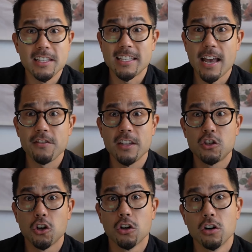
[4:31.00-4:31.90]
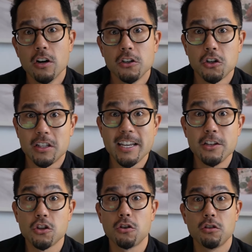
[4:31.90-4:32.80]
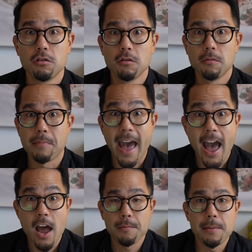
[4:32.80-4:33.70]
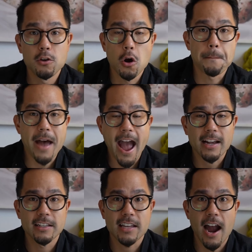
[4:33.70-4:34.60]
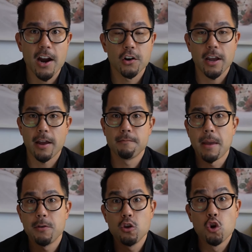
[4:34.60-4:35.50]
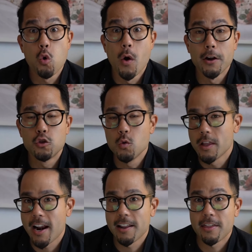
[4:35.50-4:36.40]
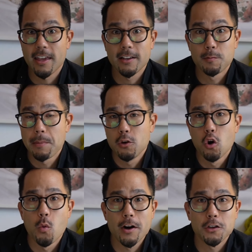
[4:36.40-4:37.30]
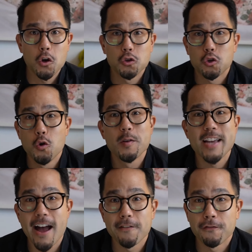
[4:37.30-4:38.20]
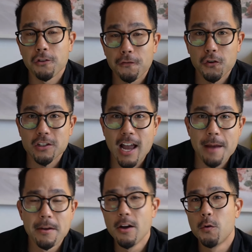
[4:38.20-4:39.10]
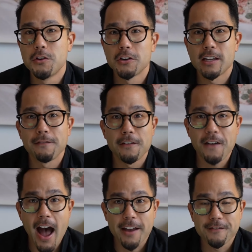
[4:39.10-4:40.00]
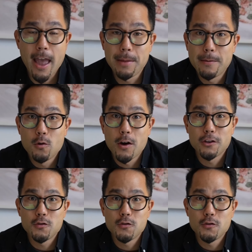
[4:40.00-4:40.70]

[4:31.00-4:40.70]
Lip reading: to 70s, your knees are bad, maybe your back is tired, and maybe you don't want to do a lot of the things. Maybe you don't want to go scuba diving for the first time when you're 75, and maybe you want to